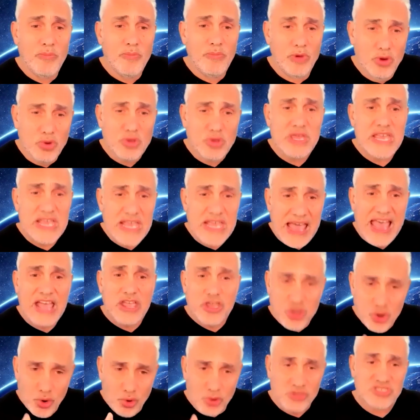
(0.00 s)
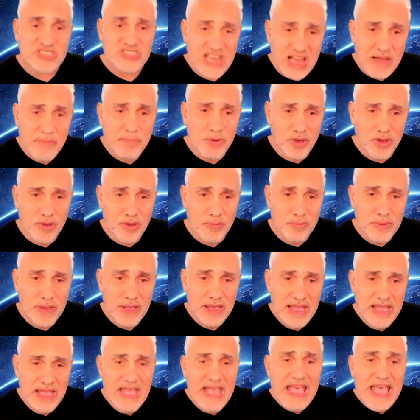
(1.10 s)
looking at your suburb.
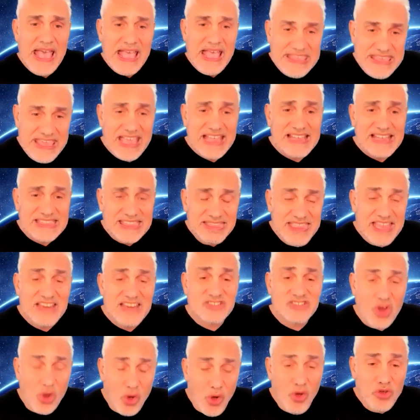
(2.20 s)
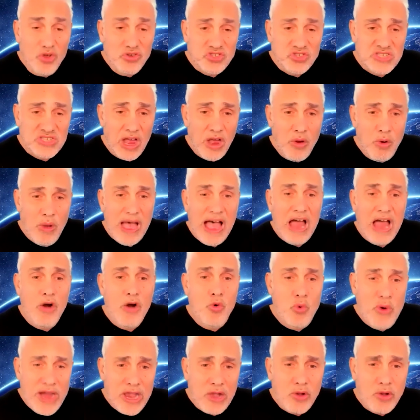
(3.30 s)
Yet there's also a
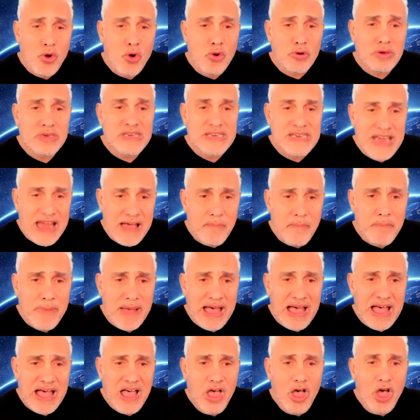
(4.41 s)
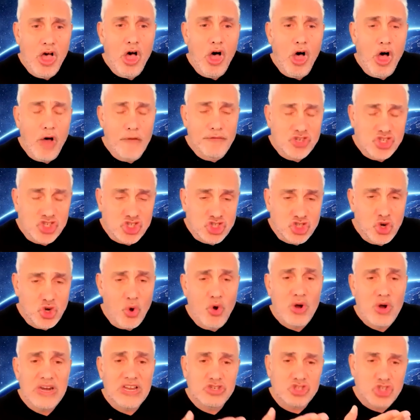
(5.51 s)
record number of
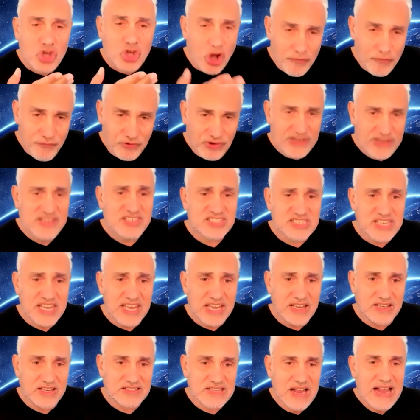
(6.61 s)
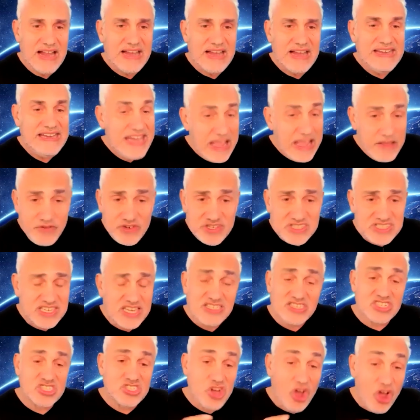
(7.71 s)
shortage of listings. Never
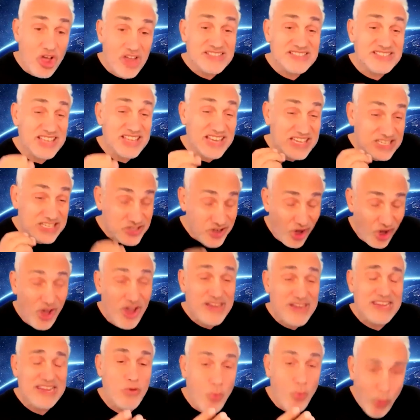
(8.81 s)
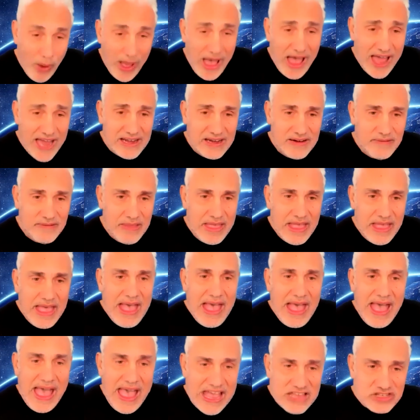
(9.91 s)
since 1991
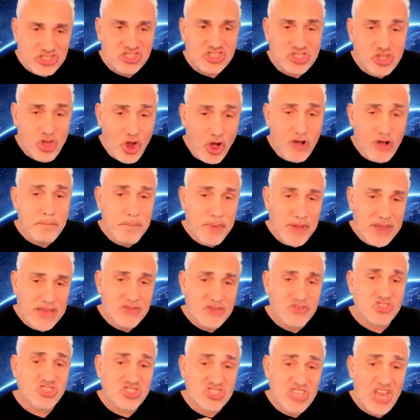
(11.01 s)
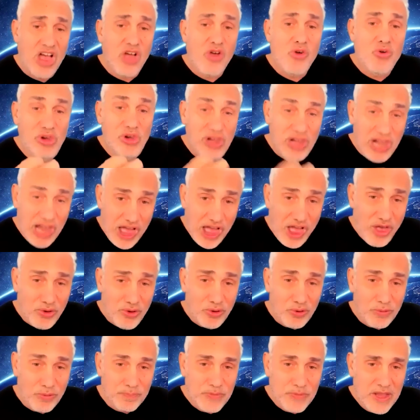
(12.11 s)
has stock been so
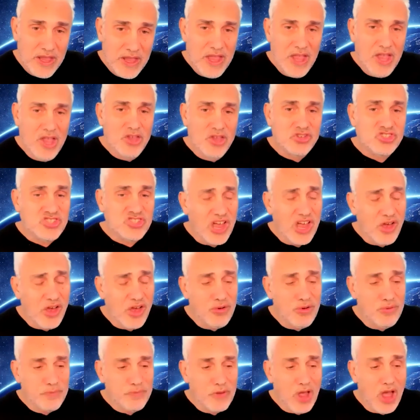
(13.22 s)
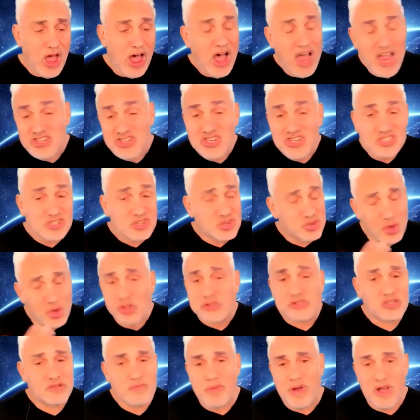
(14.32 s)
low. So I just thought
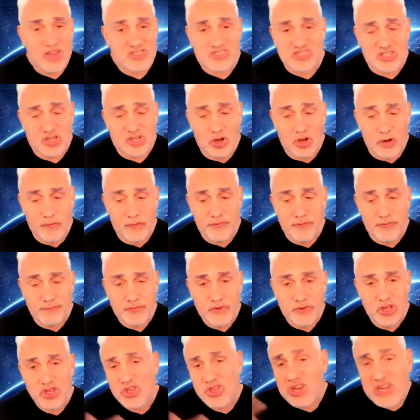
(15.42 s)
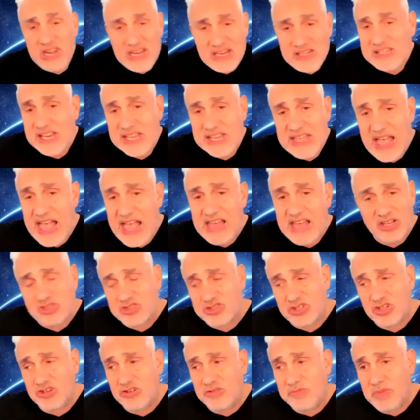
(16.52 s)
to myself, you'd indicated
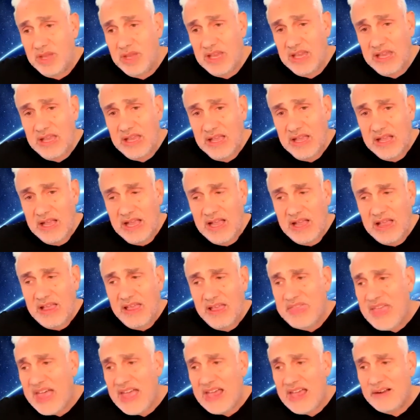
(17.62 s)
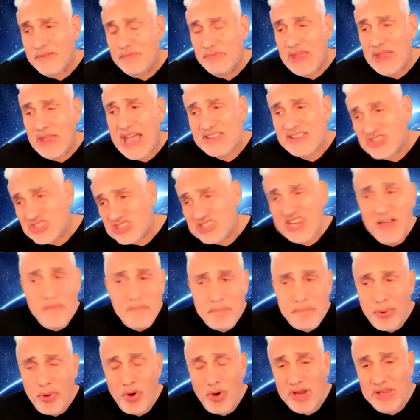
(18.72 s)
to me that at some
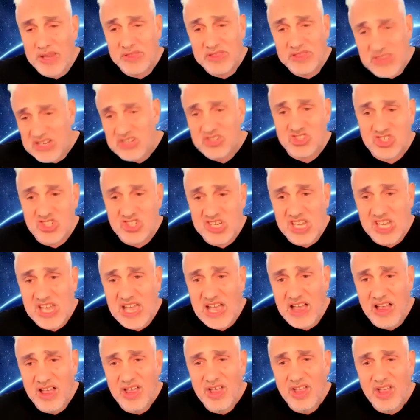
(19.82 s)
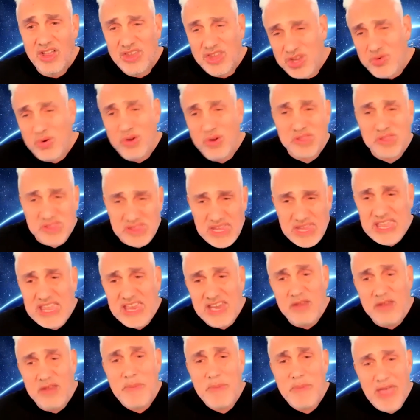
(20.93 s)
point this year, you were thinking
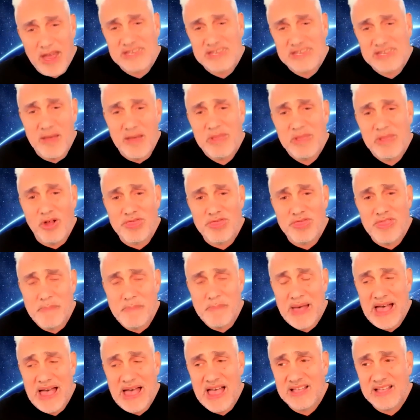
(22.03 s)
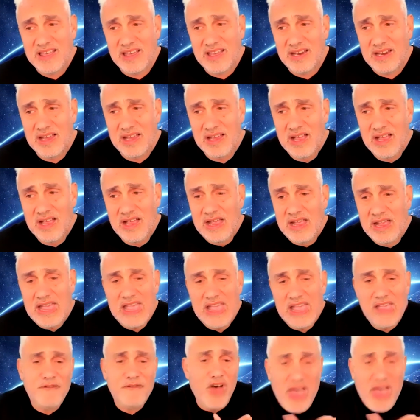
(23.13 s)
about coming on the market.
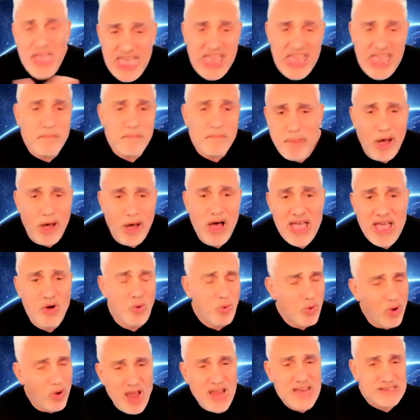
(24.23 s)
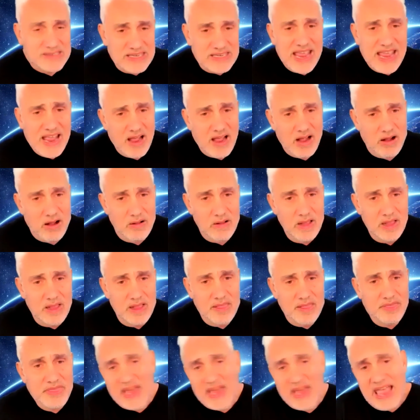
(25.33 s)
If I had a buyer right now
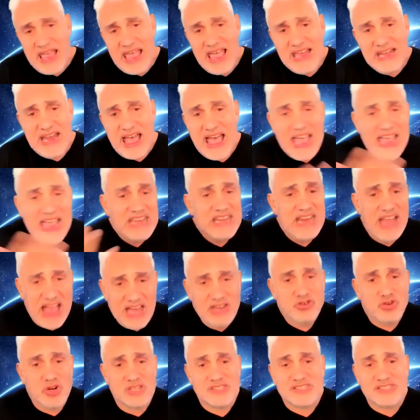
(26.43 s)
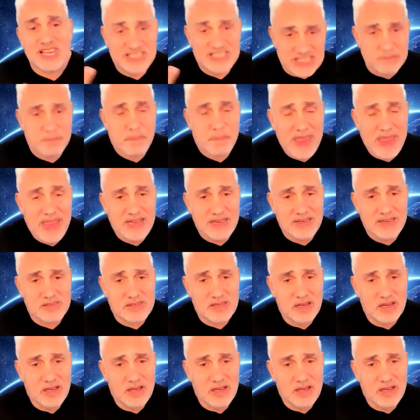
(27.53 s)
that had 800 to spend,